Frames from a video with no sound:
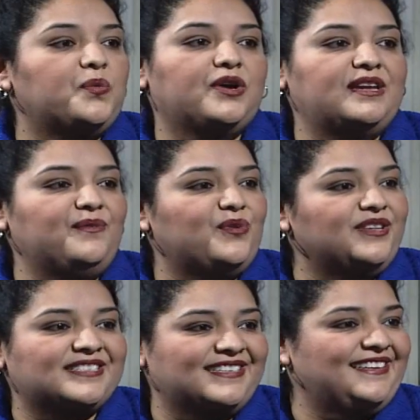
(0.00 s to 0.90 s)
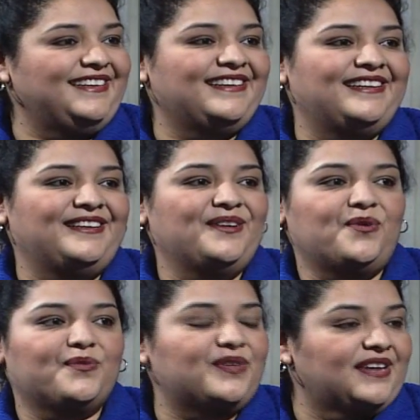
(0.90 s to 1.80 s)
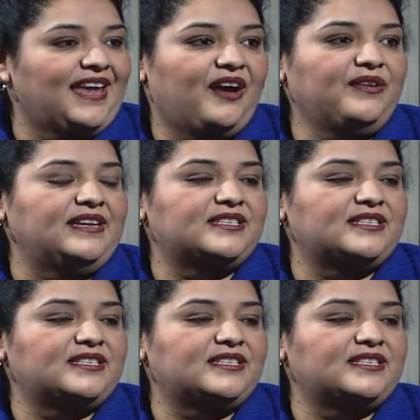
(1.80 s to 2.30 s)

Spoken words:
working for the city or for the county.